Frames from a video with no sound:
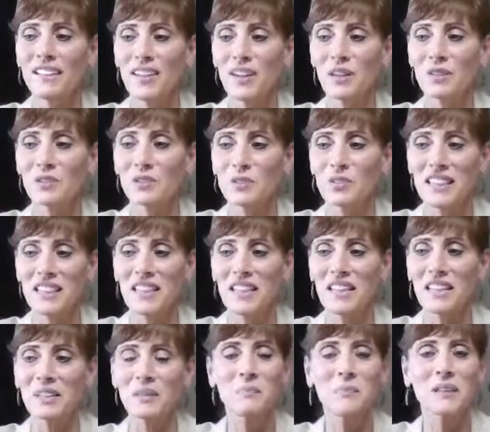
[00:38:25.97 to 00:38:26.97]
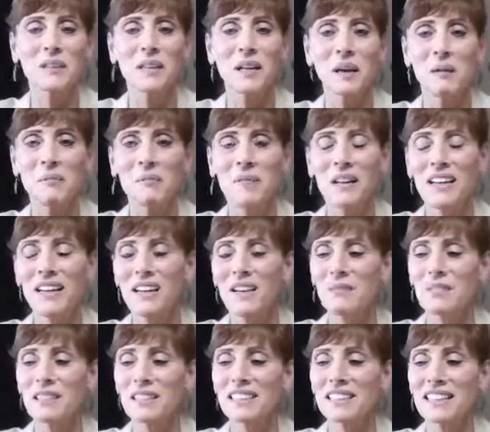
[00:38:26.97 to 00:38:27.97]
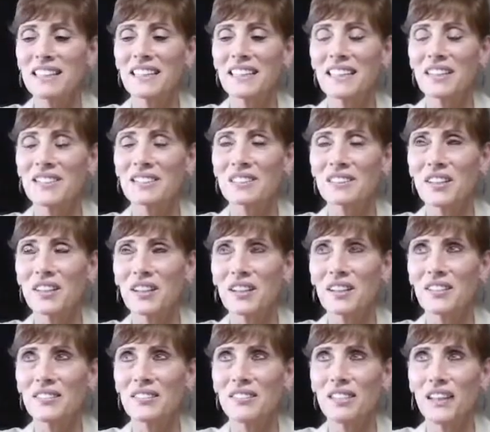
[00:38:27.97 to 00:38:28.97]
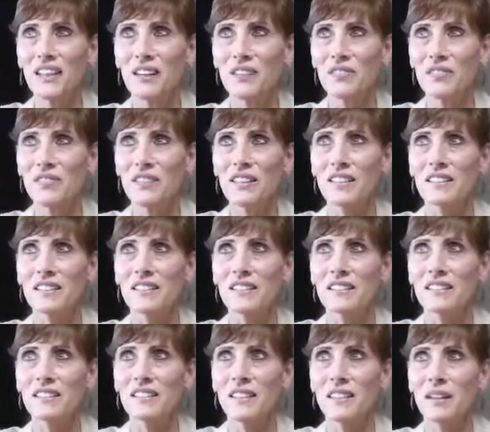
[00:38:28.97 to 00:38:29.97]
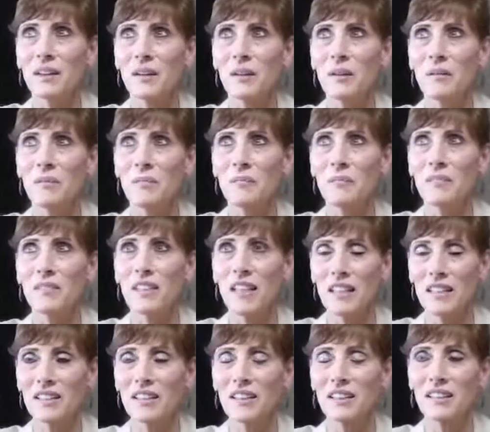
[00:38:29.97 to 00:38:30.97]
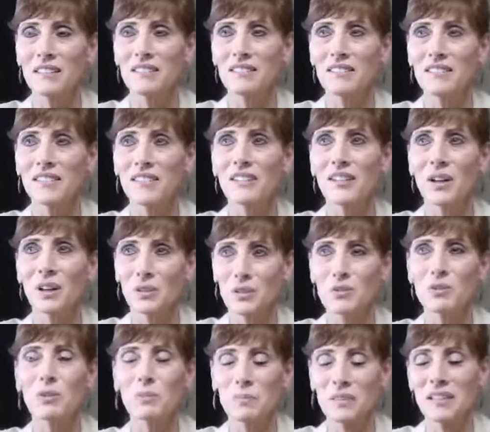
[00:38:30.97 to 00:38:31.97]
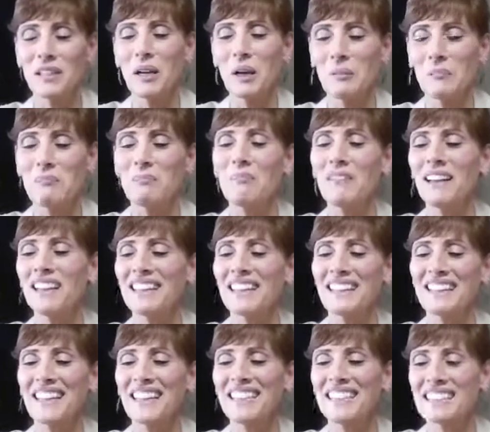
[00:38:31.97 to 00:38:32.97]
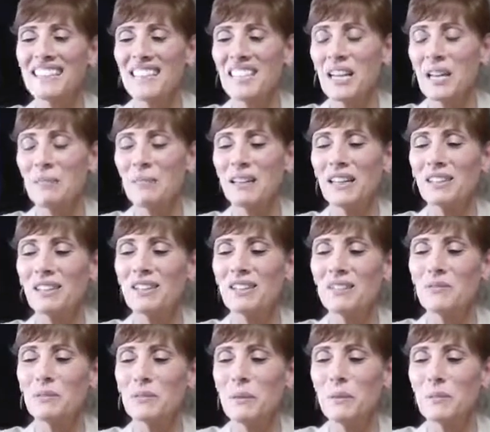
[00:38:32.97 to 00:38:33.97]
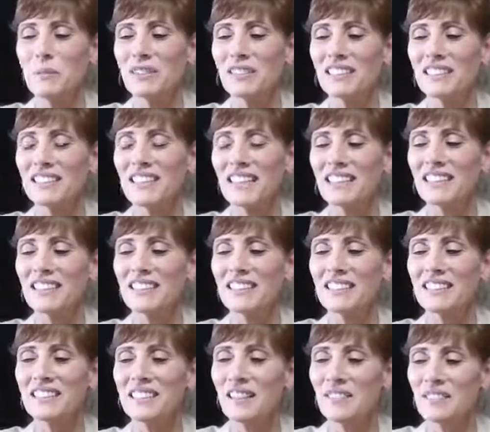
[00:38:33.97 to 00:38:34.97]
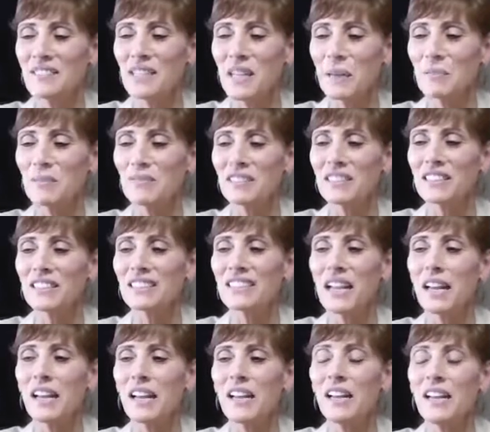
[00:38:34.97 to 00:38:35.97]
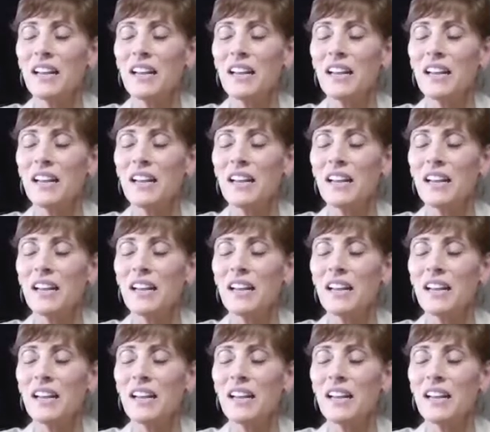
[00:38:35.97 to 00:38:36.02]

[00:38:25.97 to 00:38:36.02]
Ultra Theta PM because I think it's called Alpha um, Theta Ultra PM. I think that's the name, and I couldn't remember it exactly. I didn't have time to fix that.